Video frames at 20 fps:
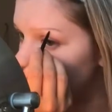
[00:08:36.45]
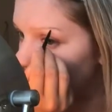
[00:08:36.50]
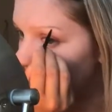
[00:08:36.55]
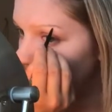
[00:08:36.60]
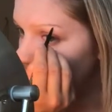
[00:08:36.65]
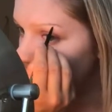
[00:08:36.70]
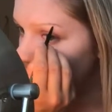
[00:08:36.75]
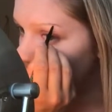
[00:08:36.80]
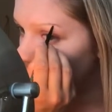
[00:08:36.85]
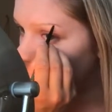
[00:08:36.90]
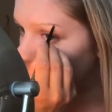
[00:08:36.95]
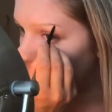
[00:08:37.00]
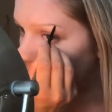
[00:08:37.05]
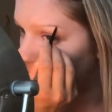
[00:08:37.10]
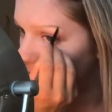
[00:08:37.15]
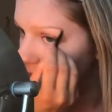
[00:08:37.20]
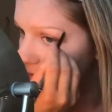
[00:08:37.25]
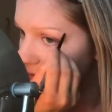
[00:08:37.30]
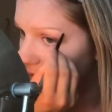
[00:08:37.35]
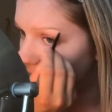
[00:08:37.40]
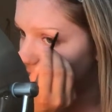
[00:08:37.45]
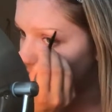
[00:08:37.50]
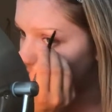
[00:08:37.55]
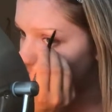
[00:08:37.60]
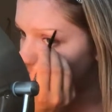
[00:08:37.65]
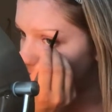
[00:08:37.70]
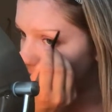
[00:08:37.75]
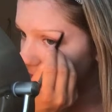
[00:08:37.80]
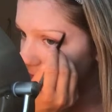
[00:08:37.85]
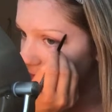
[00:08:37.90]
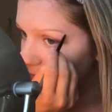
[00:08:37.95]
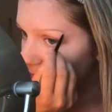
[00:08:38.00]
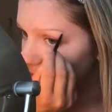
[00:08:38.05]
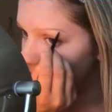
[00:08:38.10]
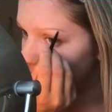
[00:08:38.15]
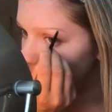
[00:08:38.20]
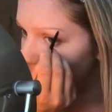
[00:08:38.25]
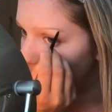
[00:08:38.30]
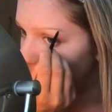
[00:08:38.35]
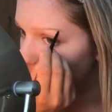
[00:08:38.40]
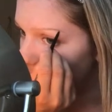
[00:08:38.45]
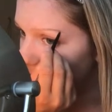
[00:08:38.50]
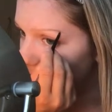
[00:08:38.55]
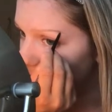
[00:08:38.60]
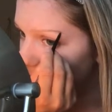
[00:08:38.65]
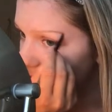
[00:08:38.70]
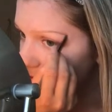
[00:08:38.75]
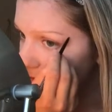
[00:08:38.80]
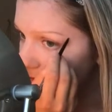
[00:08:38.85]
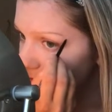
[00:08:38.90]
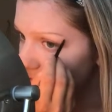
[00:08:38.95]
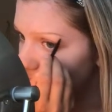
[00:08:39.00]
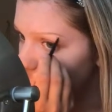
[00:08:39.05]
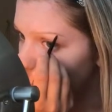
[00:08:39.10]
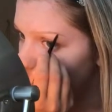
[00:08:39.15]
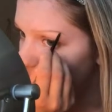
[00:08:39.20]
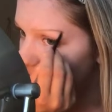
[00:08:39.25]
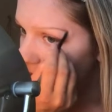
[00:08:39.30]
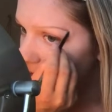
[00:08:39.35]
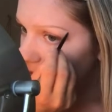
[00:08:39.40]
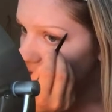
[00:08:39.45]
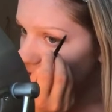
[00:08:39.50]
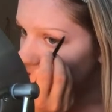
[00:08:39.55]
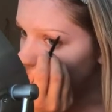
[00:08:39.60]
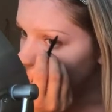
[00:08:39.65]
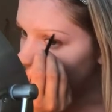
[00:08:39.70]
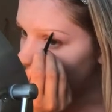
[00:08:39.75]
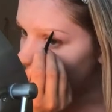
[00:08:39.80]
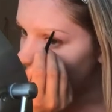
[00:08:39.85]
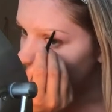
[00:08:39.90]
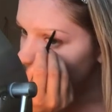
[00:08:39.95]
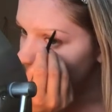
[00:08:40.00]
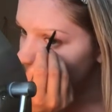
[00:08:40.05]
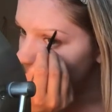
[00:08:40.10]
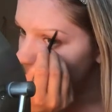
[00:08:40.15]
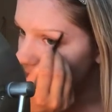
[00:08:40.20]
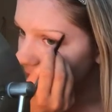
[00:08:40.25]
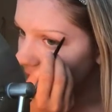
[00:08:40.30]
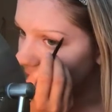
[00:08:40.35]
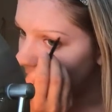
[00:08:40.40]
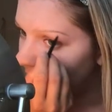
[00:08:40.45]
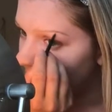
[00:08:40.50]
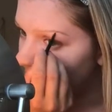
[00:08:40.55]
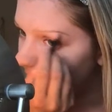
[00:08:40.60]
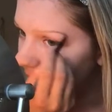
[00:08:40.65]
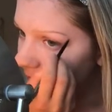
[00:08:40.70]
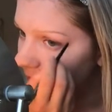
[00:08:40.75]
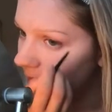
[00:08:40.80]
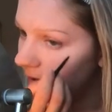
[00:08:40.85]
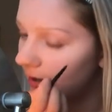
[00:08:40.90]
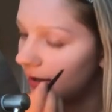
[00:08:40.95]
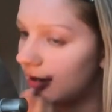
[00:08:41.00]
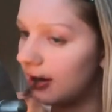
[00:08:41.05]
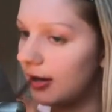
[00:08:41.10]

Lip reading: I do that all the time, and I post my progress on my Instagram,